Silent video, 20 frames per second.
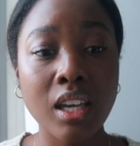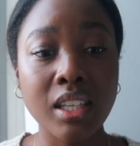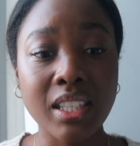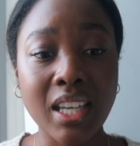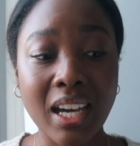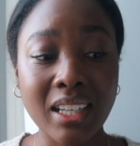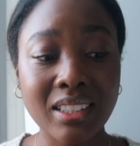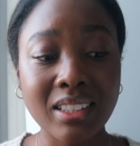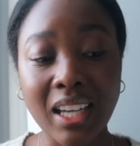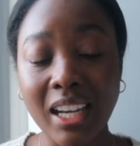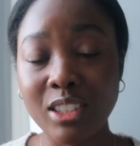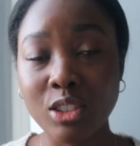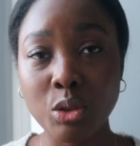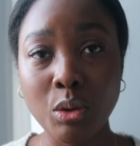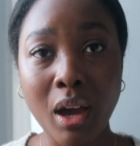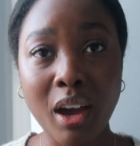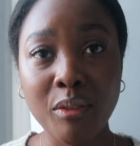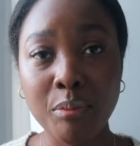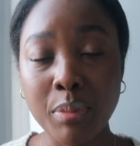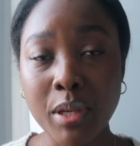Yes, I do
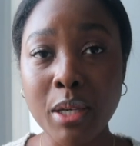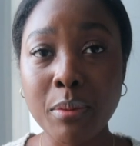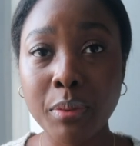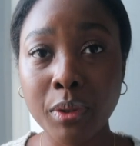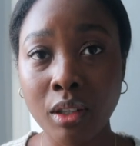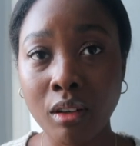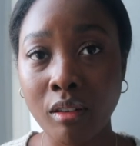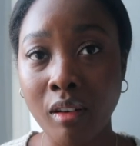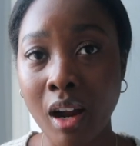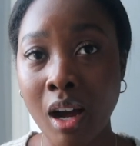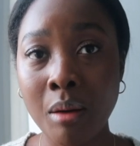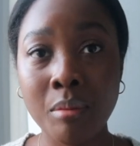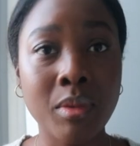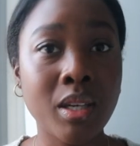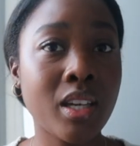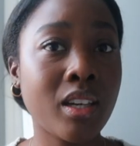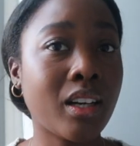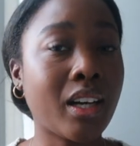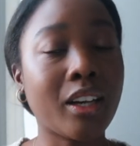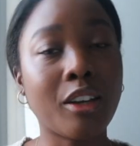have people around
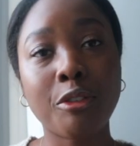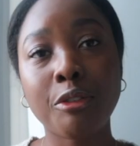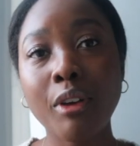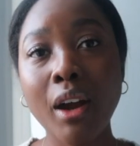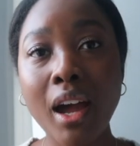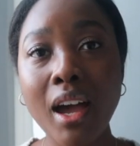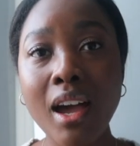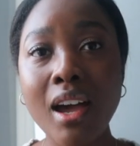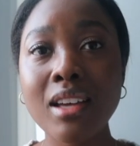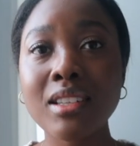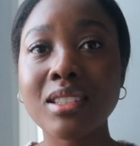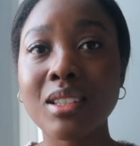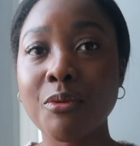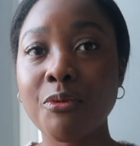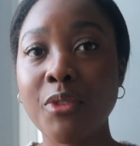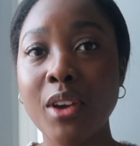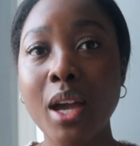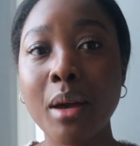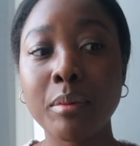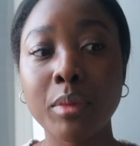me, like friends
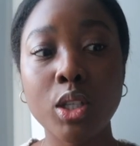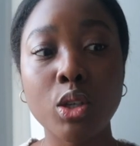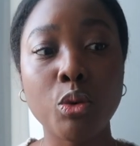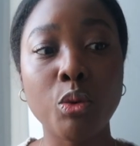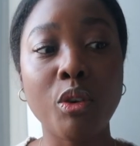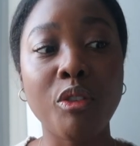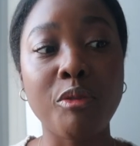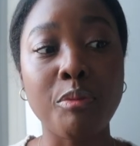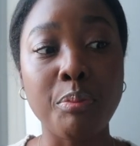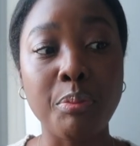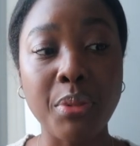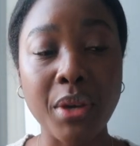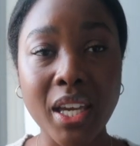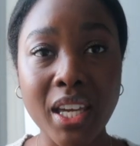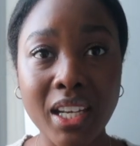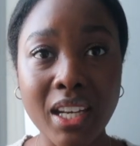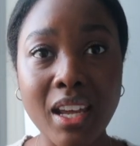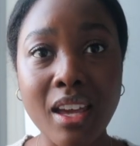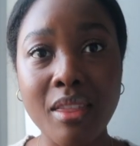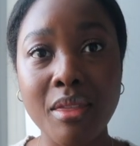and family, who have
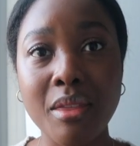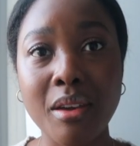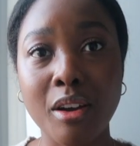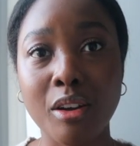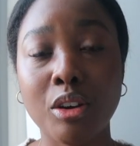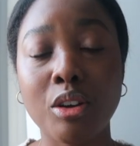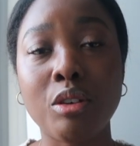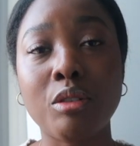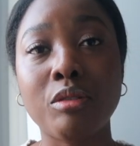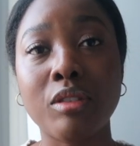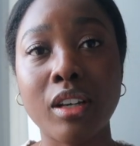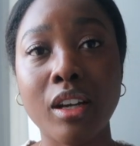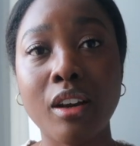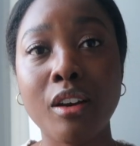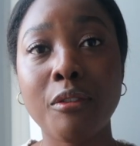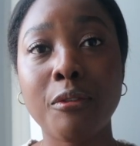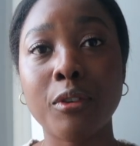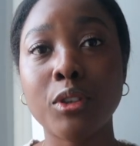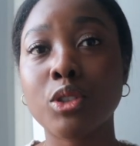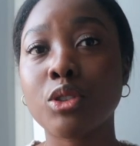been in their
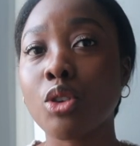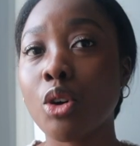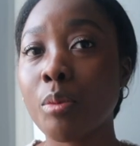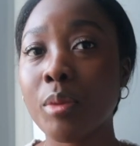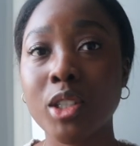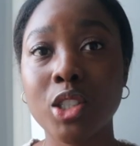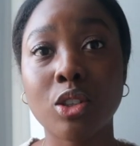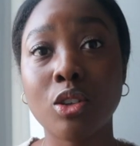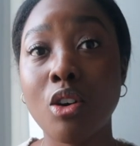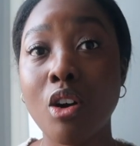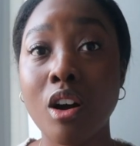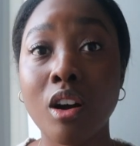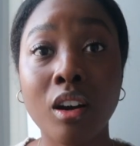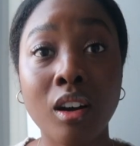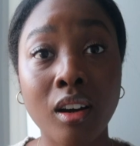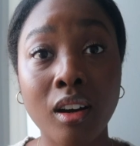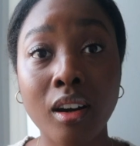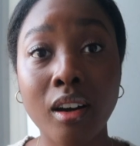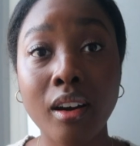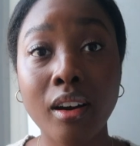career for so much
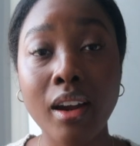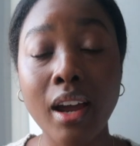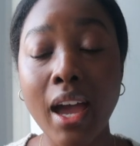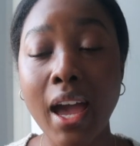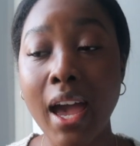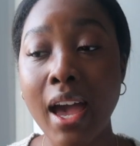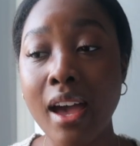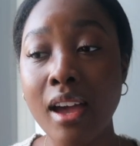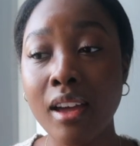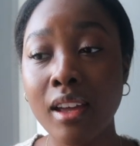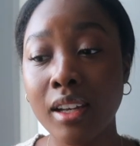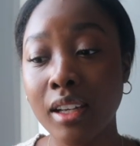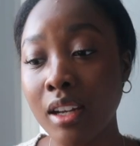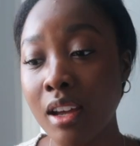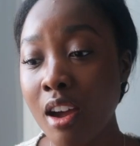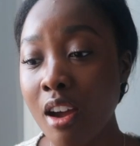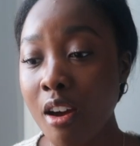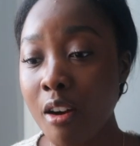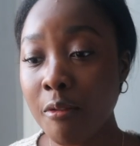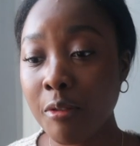longer, and
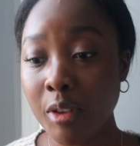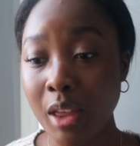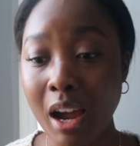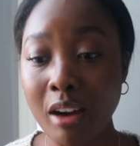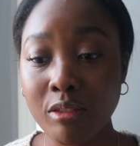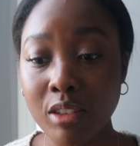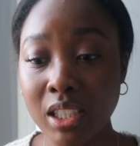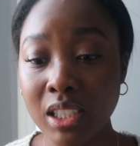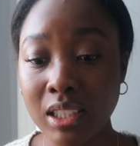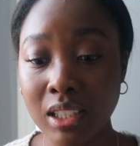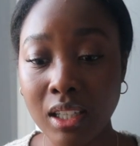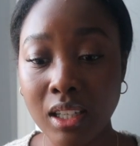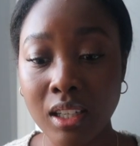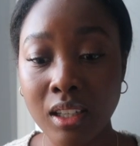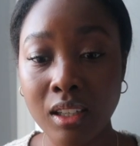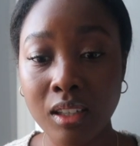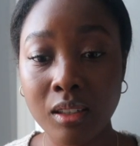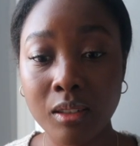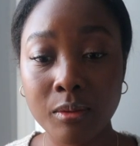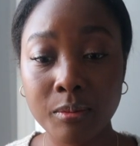for that
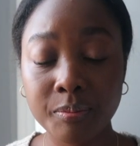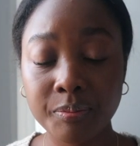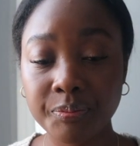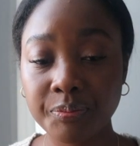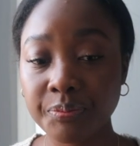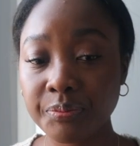reason